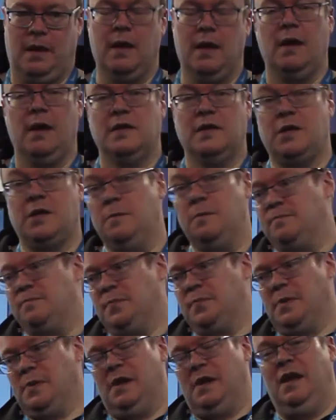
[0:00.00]
So,
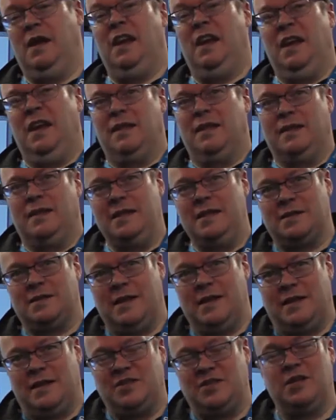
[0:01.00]
these are
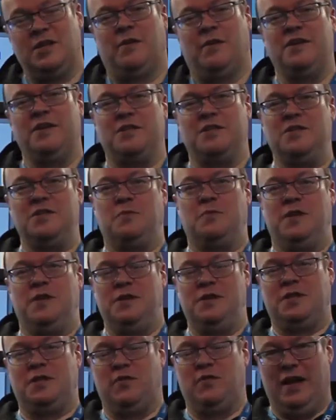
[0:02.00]
the considerations when
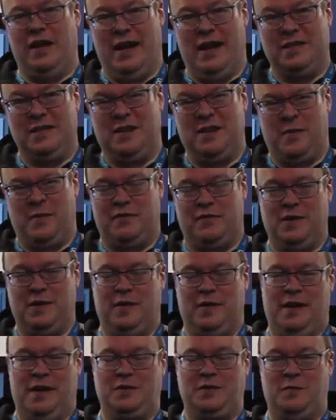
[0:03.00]
using relays above
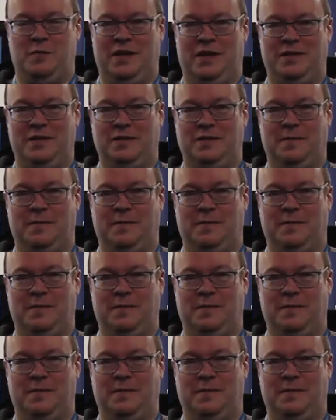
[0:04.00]
2,000 metres.